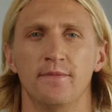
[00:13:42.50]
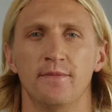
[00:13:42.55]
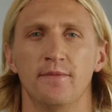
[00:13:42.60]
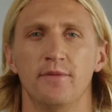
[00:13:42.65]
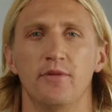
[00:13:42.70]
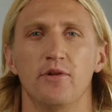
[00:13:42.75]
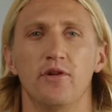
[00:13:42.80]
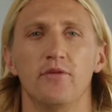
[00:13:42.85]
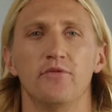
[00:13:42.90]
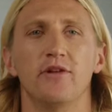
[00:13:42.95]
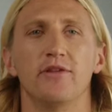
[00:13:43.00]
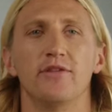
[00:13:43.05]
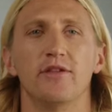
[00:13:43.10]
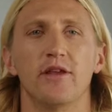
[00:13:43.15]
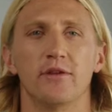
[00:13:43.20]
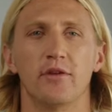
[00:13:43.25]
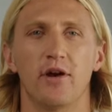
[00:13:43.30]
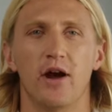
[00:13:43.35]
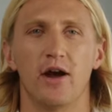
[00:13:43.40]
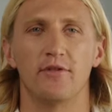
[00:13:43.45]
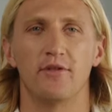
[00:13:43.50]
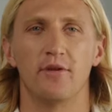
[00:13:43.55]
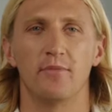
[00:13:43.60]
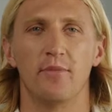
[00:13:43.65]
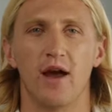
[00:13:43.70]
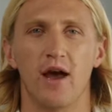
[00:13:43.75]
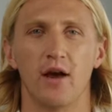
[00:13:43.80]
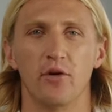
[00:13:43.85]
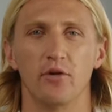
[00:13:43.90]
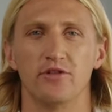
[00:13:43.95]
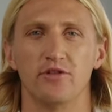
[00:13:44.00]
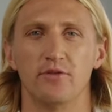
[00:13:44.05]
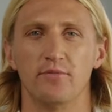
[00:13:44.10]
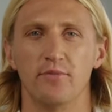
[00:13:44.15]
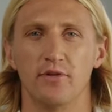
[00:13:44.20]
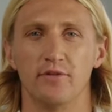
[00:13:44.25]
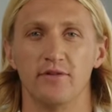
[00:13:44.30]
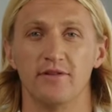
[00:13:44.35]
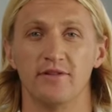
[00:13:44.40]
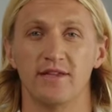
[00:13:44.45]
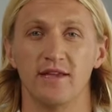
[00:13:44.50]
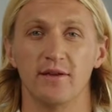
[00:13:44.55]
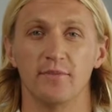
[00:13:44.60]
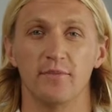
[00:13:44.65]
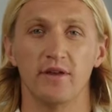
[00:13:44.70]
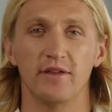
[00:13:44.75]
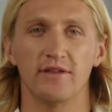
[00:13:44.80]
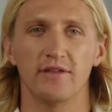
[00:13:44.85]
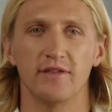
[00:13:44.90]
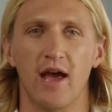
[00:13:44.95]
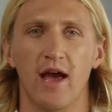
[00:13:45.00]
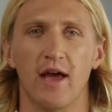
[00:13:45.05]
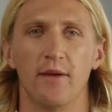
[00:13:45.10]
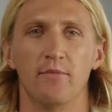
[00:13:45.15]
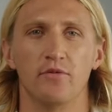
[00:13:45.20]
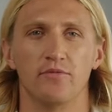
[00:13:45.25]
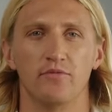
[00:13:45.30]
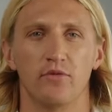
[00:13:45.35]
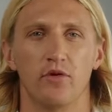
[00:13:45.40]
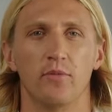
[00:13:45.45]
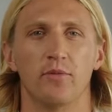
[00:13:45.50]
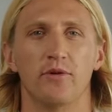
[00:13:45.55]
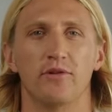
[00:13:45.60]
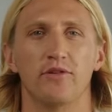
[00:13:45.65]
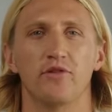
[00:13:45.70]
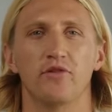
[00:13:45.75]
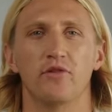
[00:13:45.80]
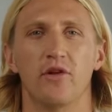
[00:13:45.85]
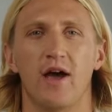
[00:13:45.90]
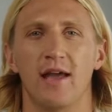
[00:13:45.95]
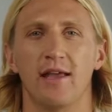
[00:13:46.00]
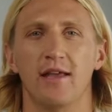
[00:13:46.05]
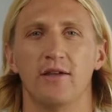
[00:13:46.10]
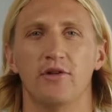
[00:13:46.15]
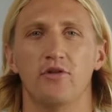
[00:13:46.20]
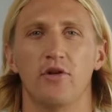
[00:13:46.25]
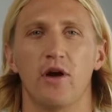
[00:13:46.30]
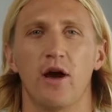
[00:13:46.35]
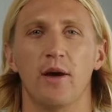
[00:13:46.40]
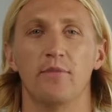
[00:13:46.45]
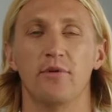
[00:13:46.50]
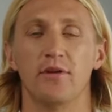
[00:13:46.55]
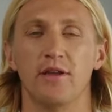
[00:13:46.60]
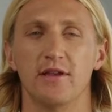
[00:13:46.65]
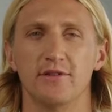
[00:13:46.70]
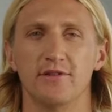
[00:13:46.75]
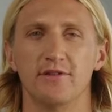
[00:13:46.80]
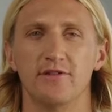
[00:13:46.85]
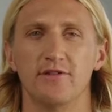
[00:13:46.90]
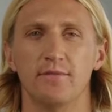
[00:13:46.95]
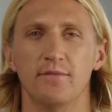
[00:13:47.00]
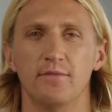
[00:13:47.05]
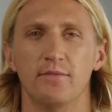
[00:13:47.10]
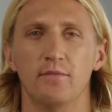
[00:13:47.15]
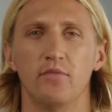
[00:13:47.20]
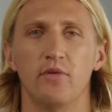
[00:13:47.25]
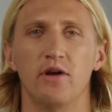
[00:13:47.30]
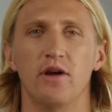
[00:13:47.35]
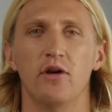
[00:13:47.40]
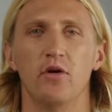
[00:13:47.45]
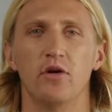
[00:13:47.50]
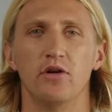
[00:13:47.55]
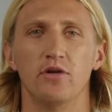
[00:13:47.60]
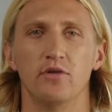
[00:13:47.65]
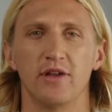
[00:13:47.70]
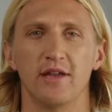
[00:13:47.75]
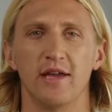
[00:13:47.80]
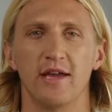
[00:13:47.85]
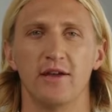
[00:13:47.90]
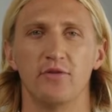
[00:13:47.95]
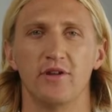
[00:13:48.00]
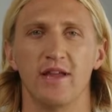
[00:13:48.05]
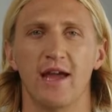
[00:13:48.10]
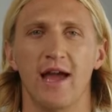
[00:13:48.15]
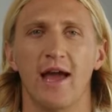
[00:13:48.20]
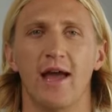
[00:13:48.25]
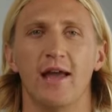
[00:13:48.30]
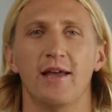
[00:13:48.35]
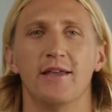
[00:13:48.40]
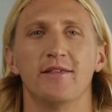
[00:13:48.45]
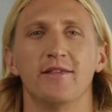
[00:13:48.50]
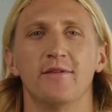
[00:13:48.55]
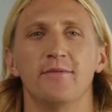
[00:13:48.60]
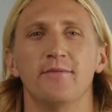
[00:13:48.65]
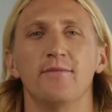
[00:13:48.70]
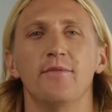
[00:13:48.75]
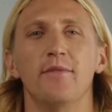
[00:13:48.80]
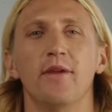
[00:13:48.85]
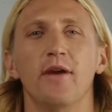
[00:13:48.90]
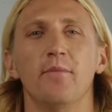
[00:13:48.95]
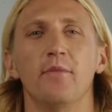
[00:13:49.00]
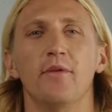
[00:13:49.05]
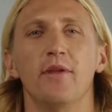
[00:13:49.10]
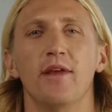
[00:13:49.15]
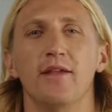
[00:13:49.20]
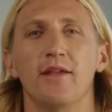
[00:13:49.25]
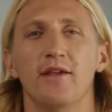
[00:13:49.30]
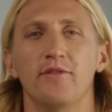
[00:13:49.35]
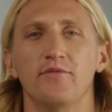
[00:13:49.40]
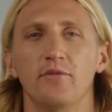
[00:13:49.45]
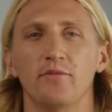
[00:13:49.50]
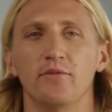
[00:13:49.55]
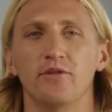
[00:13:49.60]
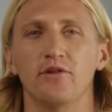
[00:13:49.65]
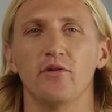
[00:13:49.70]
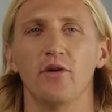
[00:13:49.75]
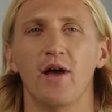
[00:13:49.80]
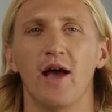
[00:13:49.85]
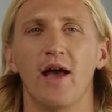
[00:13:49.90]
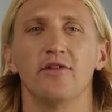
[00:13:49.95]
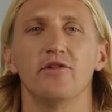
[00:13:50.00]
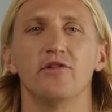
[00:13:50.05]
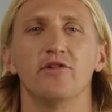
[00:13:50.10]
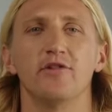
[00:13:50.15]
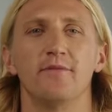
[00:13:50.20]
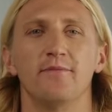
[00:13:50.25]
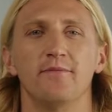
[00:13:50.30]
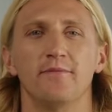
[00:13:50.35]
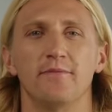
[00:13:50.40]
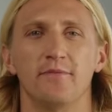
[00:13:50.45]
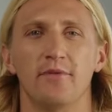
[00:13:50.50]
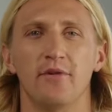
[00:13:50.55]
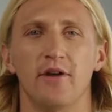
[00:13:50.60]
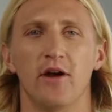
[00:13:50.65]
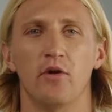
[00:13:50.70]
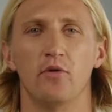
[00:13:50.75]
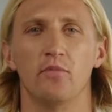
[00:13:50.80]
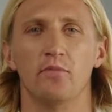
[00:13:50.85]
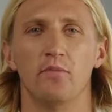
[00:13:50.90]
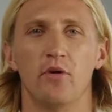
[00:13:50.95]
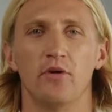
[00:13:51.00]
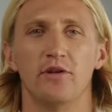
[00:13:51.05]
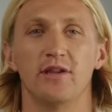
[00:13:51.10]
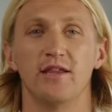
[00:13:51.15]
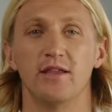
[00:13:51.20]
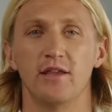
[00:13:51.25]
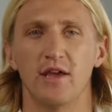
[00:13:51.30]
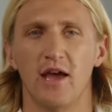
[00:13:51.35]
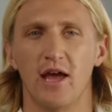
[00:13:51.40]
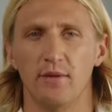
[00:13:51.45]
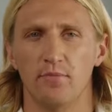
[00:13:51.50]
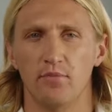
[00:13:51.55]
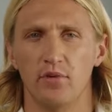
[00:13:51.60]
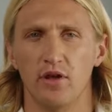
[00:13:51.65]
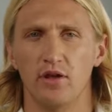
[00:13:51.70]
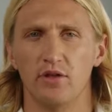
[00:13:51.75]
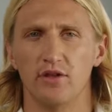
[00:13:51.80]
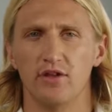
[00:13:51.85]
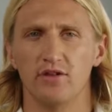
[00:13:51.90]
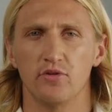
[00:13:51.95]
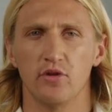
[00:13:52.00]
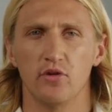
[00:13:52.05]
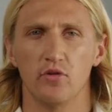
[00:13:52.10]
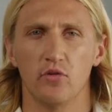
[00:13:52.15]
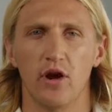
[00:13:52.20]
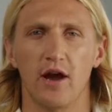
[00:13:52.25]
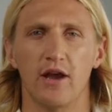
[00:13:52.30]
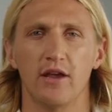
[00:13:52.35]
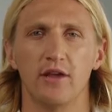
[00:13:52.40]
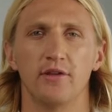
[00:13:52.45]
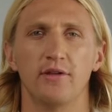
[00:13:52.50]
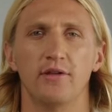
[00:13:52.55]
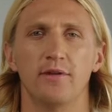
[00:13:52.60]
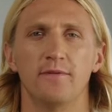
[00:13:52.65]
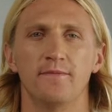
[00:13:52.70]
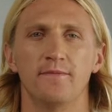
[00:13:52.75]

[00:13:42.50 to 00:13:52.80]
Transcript: You've just unlocked the power to build seamless, high-performance drag-and-drop list reordering in React, completely from scratch, no bulky libraries required.